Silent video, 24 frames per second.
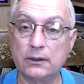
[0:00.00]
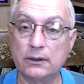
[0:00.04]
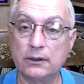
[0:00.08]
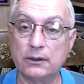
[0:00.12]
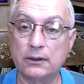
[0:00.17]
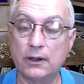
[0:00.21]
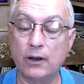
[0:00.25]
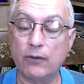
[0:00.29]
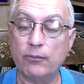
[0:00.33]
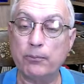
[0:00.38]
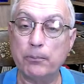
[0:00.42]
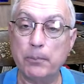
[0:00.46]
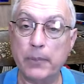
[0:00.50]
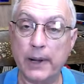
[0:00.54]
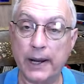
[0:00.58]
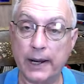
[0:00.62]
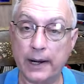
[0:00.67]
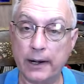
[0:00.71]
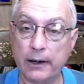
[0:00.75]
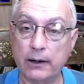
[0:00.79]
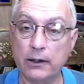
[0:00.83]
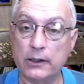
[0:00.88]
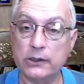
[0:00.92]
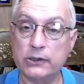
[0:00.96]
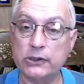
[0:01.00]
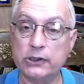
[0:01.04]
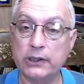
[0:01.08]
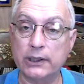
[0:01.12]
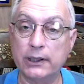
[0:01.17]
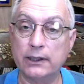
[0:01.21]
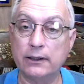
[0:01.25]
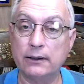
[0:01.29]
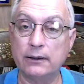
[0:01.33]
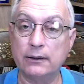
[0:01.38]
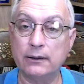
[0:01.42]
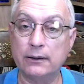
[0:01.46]
perishing
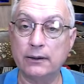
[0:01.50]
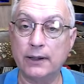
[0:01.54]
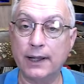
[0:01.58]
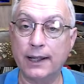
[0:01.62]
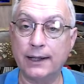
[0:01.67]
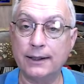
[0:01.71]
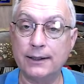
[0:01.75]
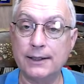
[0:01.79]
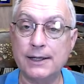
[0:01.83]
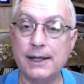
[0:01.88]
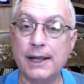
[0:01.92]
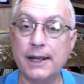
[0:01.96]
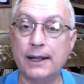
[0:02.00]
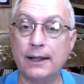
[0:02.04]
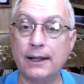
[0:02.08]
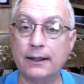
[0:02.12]
and death